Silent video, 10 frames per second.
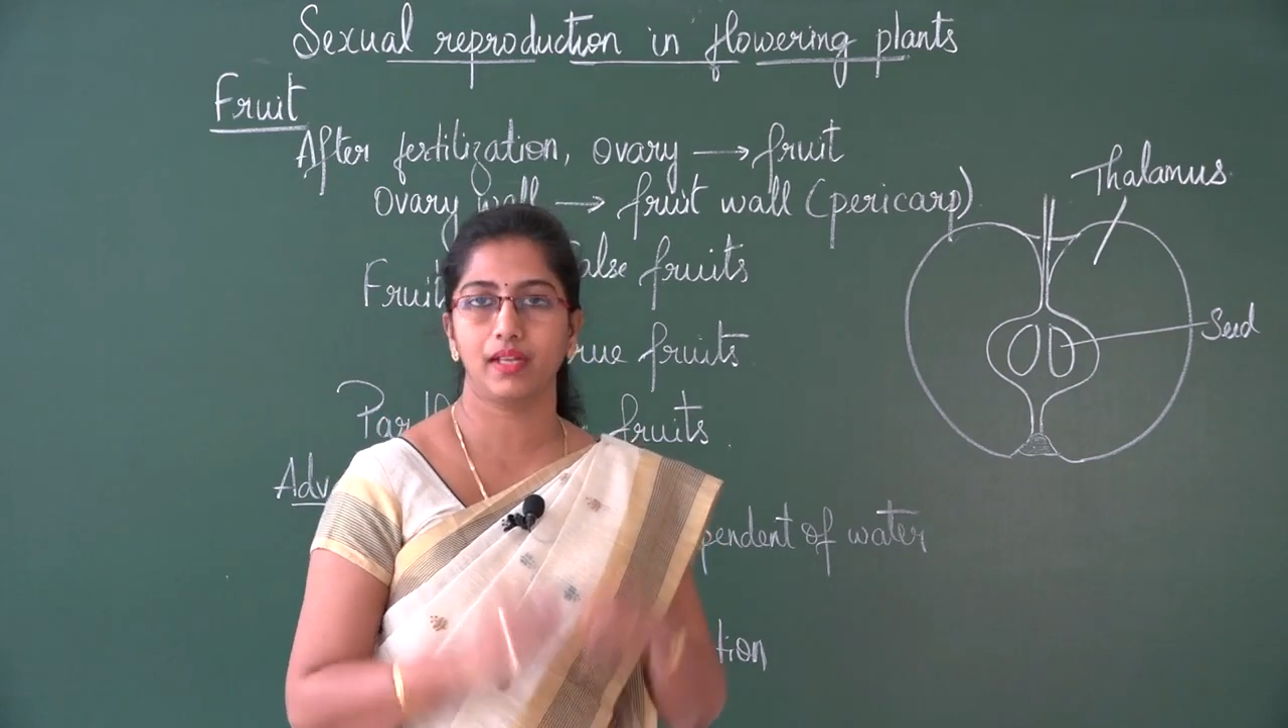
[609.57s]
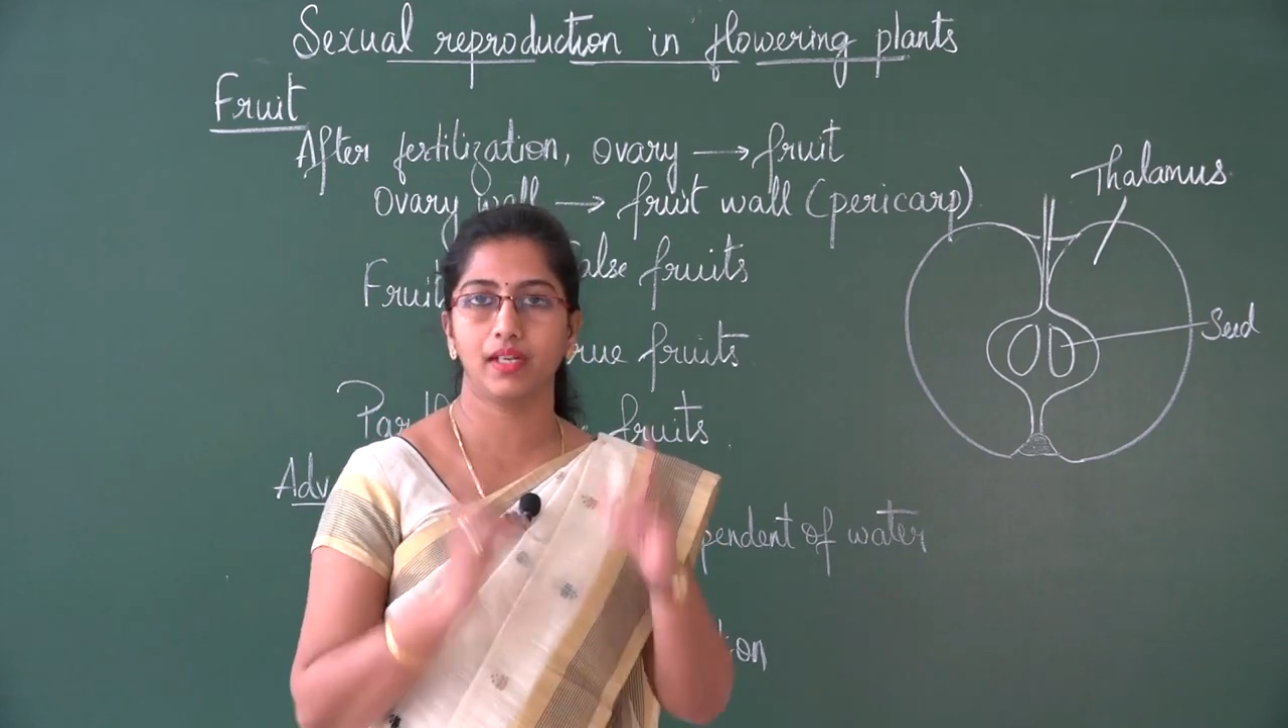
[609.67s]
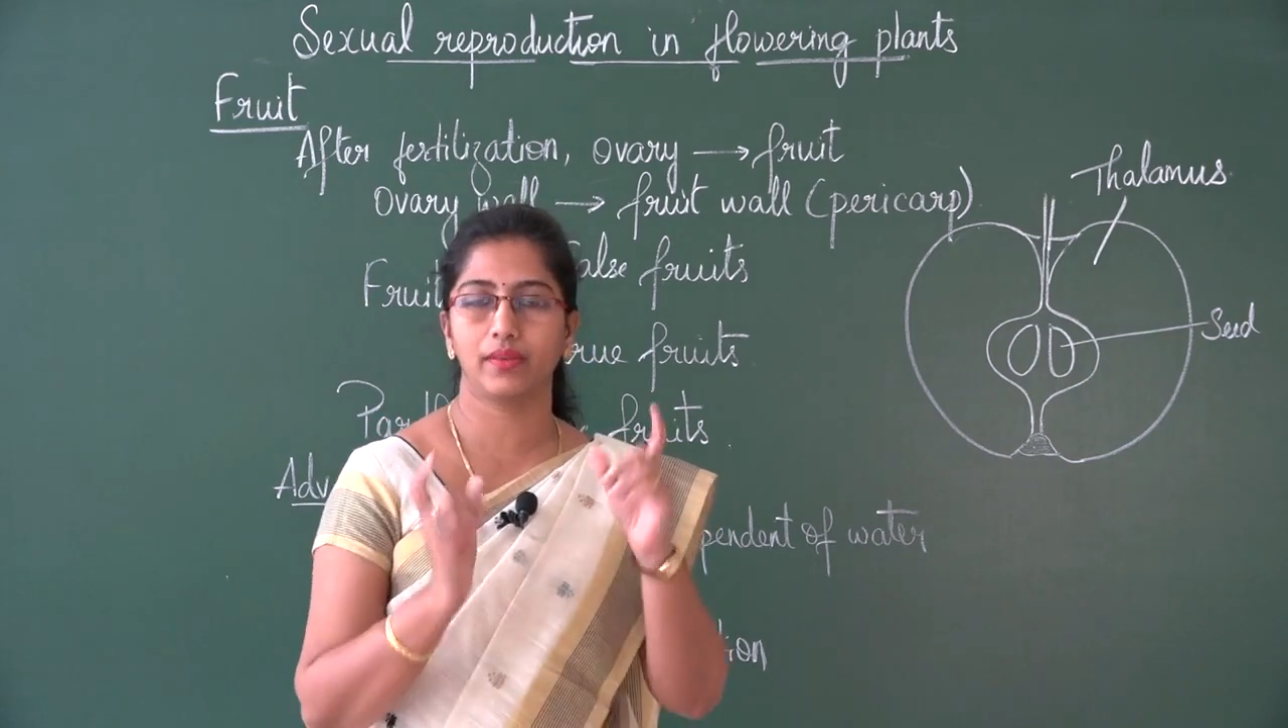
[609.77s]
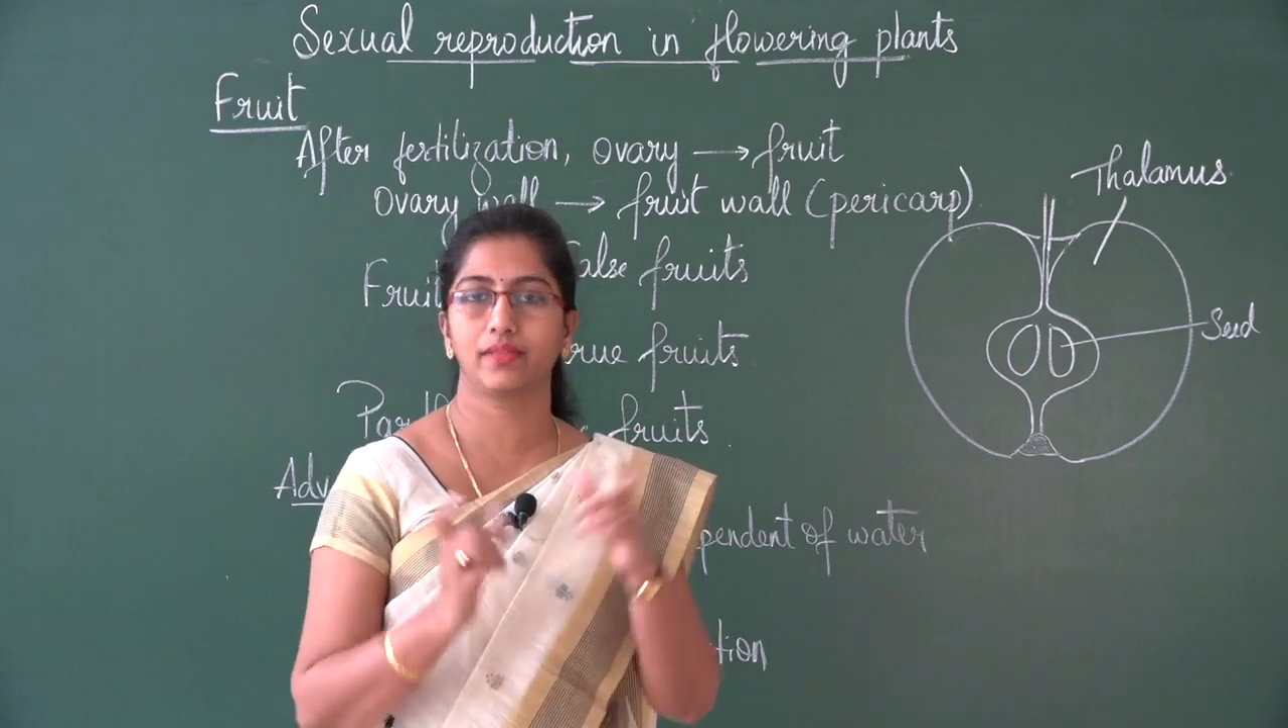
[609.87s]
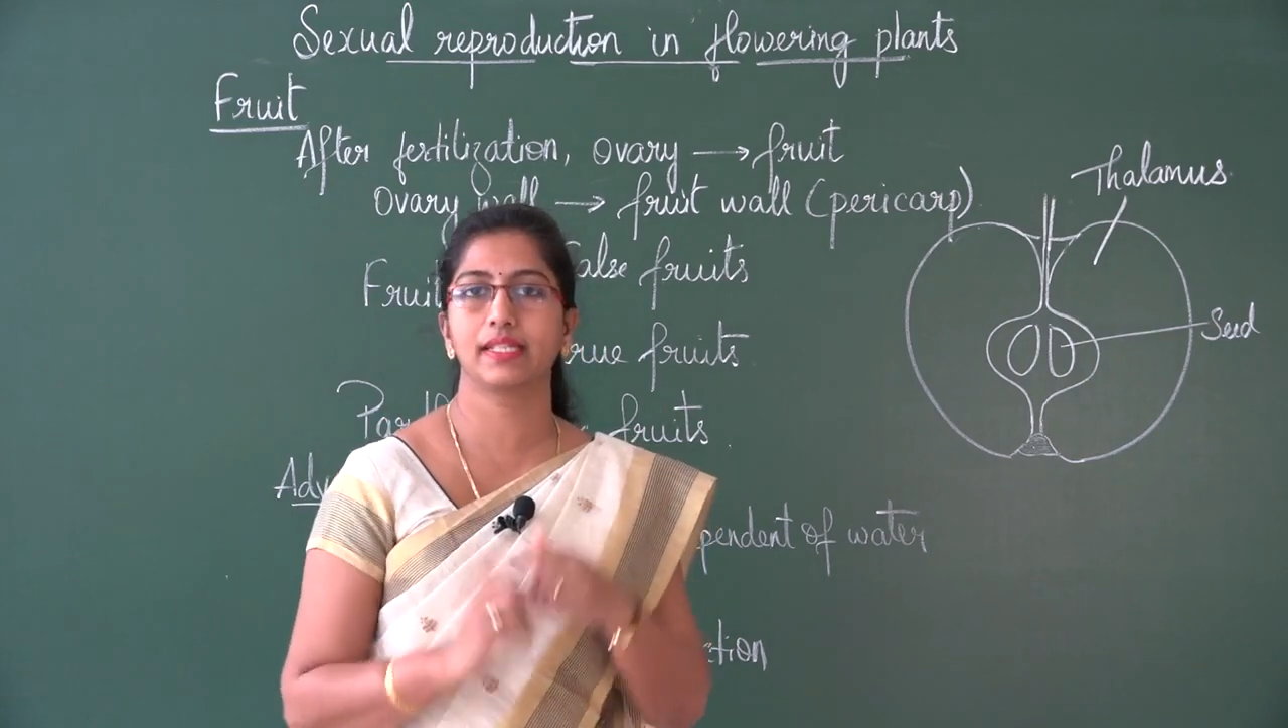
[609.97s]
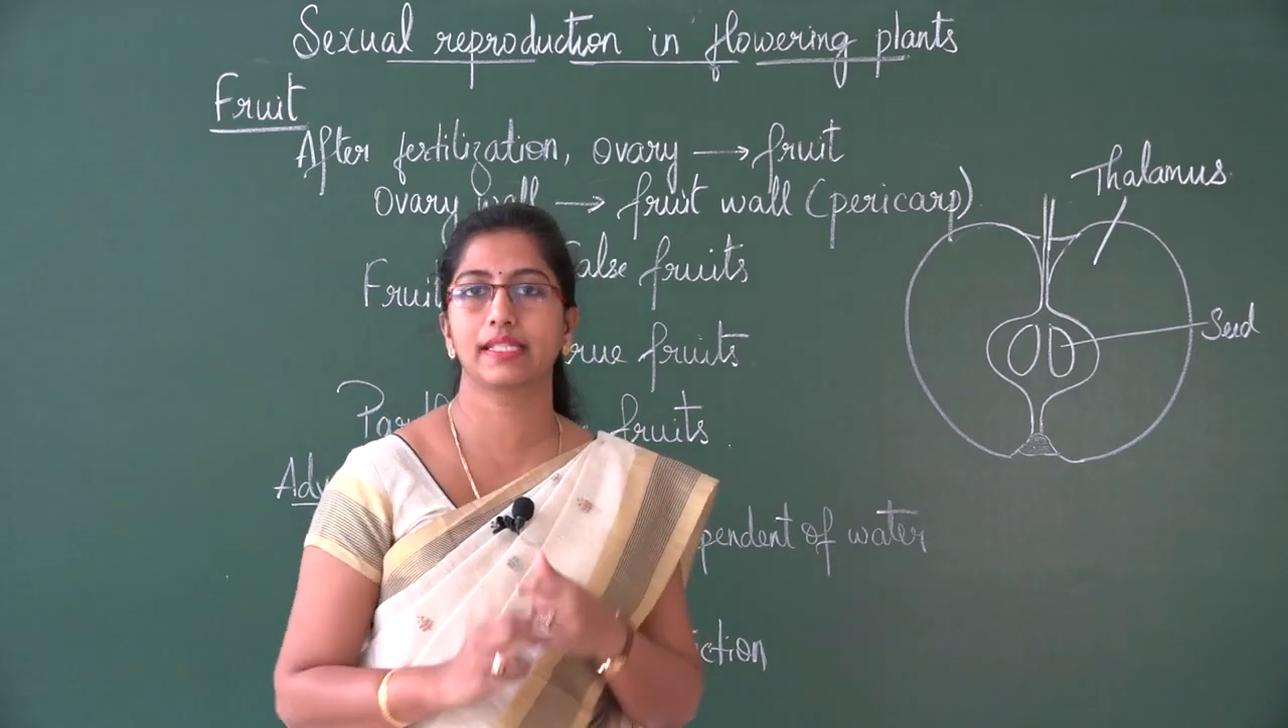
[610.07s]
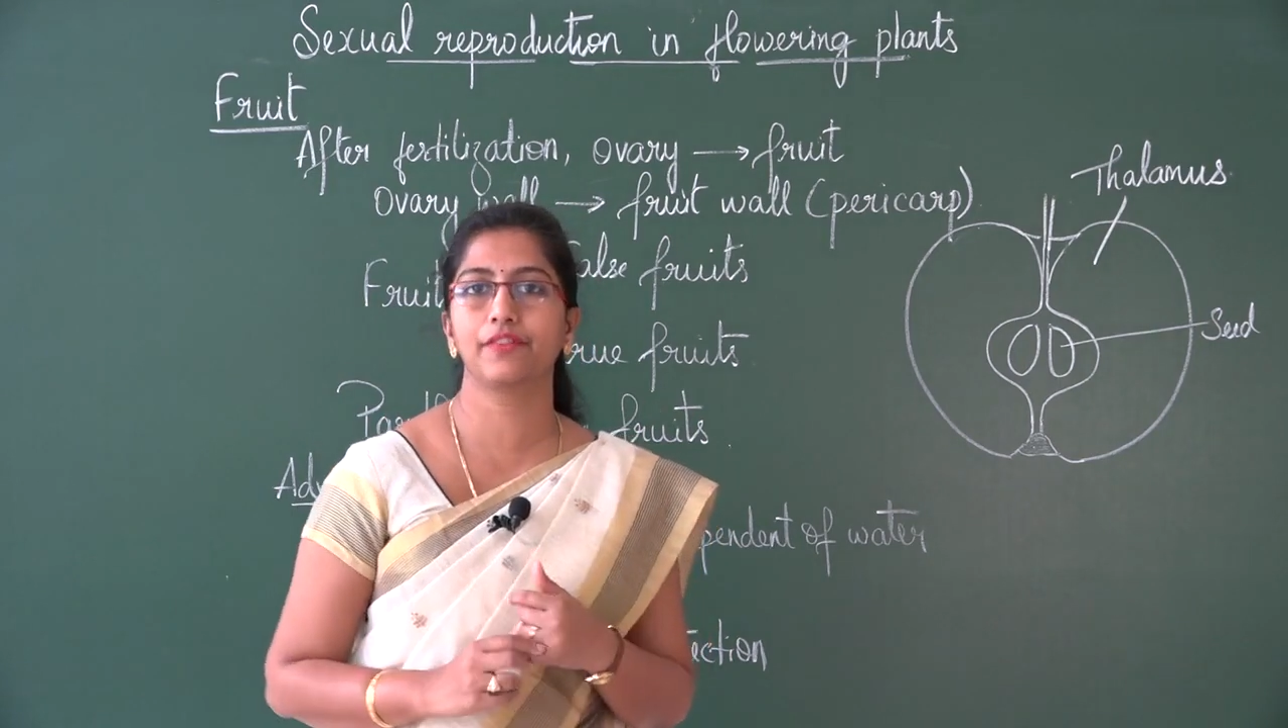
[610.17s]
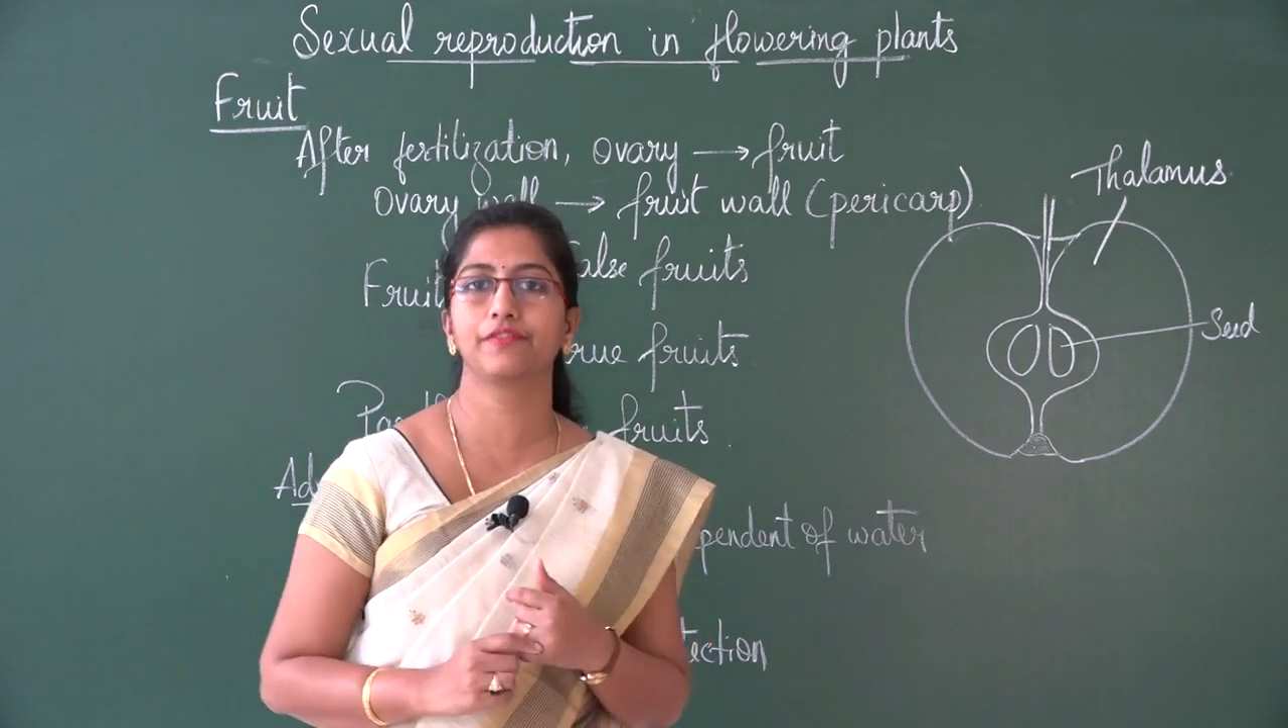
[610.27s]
Now when we say